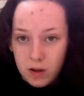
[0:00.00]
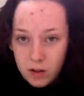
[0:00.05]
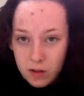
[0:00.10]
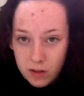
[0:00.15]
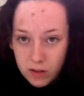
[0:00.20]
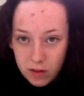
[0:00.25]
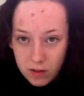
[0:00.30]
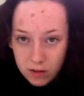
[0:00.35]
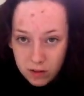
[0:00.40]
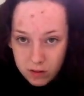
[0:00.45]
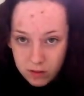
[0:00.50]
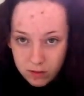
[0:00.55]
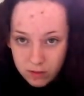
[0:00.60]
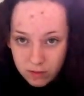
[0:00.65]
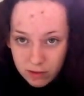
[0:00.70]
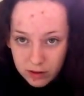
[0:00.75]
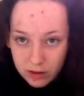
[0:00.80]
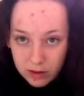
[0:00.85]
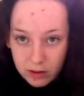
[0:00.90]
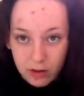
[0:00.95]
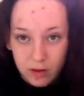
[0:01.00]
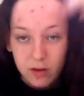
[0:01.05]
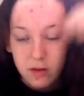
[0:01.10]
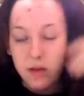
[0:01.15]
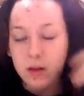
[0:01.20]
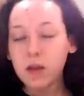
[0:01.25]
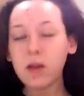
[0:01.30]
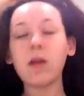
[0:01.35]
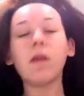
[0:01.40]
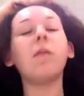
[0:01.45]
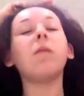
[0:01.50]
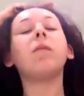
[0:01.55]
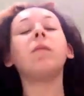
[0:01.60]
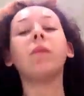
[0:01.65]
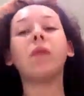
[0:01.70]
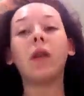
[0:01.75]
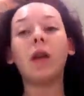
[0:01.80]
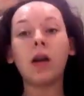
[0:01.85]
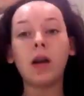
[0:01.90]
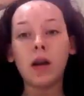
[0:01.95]
these two fingers,
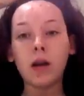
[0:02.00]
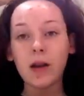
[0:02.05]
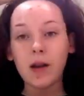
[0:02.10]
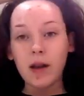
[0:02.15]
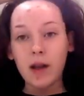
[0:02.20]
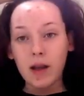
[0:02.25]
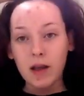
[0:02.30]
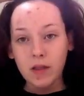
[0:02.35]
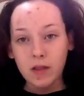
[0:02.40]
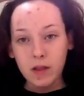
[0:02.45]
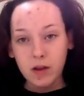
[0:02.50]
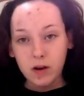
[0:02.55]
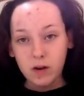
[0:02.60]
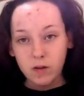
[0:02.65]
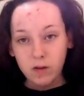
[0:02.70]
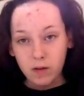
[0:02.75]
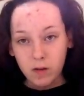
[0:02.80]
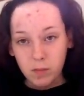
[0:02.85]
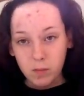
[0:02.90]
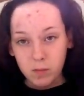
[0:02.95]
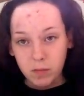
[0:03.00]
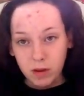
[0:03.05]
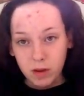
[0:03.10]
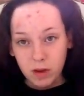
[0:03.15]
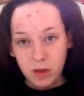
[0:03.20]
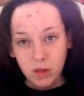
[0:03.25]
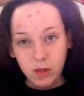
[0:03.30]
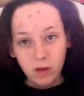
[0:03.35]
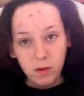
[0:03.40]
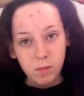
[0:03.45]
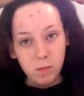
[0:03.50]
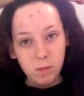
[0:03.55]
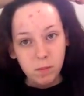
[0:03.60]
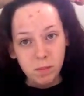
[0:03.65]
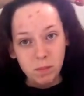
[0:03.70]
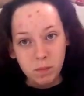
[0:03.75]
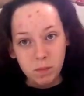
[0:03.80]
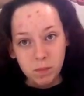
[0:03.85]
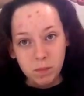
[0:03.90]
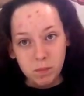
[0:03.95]
and then I'll run my
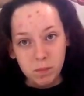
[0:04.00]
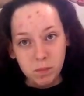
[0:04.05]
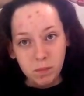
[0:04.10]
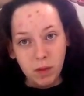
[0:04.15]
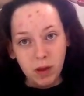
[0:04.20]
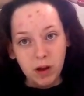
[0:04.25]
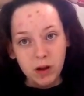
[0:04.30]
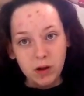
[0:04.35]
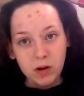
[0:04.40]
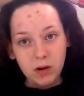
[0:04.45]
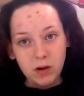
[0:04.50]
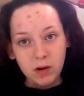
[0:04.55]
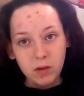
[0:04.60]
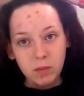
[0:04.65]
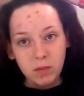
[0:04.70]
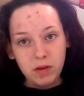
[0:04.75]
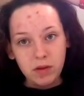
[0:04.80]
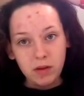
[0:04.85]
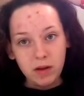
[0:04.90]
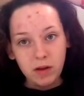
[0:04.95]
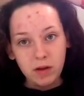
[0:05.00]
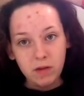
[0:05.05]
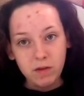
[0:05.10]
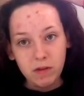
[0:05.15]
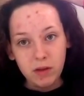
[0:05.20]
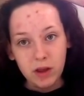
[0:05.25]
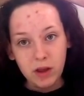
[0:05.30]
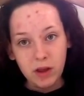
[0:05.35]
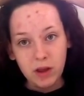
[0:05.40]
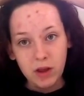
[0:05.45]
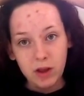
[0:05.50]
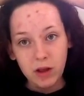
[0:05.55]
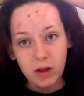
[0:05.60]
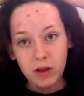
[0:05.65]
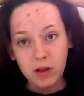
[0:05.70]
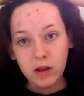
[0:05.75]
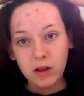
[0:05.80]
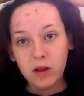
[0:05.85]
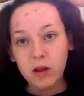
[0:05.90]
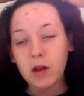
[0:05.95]
thumb back along my second finger
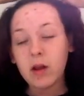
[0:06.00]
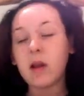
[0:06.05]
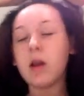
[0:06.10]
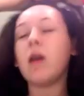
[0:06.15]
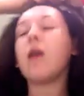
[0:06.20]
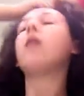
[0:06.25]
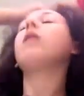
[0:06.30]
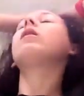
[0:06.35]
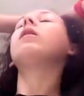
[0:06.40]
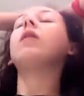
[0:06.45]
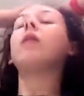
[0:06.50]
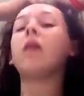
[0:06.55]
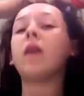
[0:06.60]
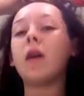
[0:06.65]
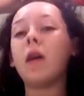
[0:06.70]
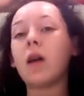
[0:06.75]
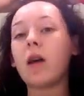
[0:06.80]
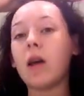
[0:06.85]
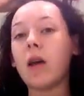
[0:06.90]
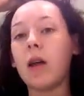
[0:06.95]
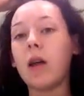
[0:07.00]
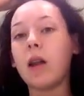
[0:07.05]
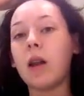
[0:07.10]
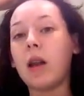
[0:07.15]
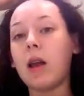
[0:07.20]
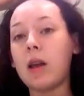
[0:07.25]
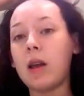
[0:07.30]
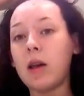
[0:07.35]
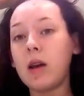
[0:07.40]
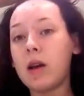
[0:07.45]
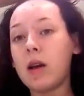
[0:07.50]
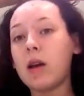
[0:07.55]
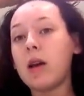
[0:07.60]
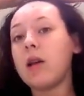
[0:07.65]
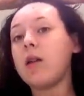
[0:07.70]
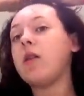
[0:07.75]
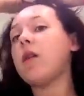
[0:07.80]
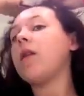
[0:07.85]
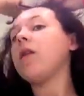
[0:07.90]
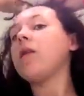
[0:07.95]
and like
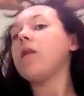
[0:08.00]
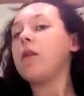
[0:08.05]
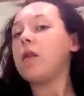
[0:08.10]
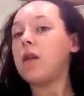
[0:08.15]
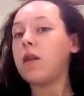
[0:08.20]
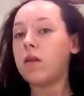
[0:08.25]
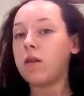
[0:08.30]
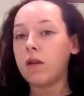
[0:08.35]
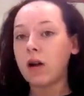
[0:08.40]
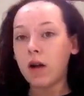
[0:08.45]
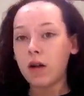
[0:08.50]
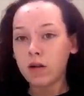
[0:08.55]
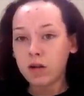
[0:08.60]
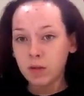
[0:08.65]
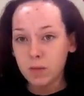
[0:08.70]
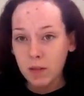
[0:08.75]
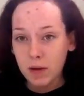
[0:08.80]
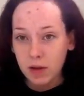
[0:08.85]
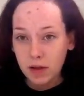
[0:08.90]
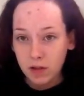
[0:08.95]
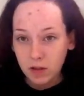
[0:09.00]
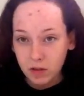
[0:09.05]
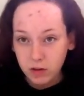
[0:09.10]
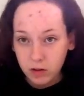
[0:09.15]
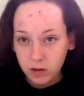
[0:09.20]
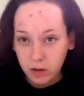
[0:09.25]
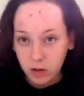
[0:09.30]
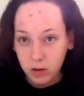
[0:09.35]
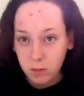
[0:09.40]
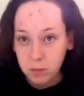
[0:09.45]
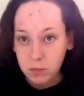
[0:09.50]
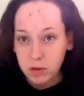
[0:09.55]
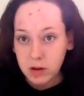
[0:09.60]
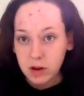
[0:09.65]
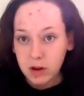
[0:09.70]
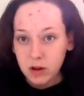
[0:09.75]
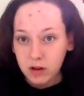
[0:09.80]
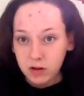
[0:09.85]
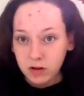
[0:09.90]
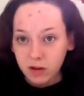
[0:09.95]
adjust it around a bit at the top,
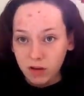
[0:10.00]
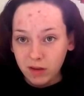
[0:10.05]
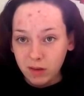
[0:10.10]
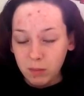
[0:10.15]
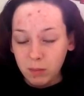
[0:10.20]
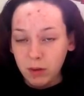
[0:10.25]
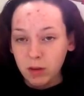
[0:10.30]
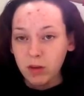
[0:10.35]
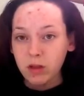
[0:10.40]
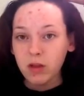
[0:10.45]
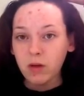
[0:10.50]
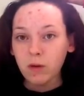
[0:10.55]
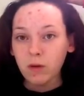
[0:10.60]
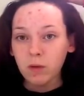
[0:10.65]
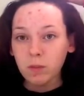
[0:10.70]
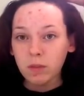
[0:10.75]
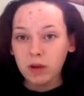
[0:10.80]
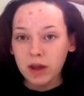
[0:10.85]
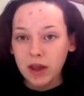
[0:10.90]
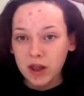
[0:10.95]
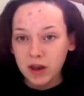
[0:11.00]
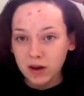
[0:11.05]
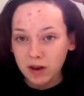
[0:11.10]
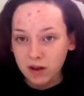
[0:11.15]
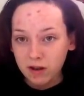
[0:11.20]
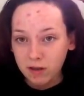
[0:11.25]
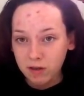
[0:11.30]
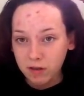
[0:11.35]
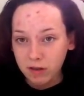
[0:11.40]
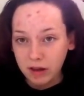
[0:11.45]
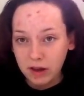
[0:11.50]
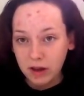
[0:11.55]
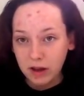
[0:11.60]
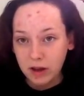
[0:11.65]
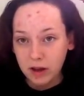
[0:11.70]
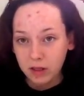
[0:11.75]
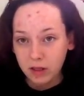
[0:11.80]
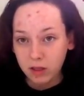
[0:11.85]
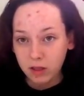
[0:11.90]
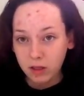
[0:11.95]
just smooth it with my index finger
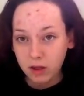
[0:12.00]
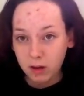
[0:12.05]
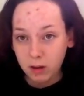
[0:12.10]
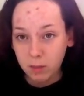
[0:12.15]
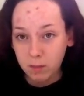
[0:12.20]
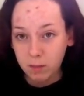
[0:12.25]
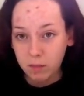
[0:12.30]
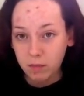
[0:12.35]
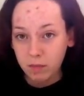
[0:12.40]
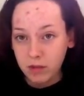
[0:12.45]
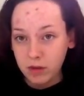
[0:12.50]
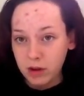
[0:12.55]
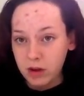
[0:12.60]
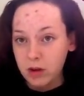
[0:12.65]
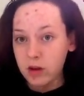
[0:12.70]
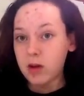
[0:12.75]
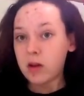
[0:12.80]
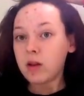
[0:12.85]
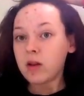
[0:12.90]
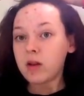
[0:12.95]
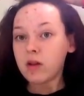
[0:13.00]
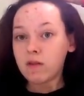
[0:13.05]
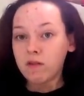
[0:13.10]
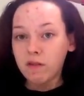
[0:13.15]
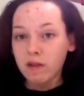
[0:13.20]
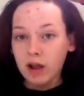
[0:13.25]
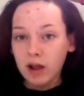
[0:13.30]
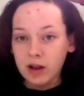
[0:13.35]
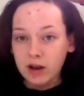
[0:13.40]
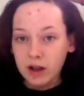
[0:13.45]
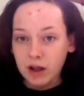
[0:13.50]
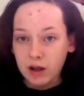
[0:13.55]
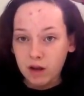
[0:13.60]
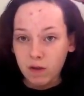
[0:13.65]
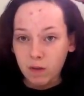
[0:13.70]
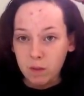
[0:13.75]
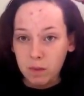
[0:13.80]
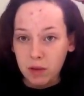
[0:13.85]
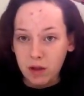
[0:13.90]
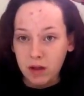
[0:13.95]
and thumb to flatten it out
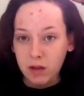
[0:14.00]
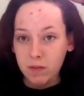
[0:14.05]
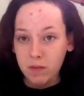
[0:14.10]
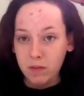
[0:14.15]
a bit.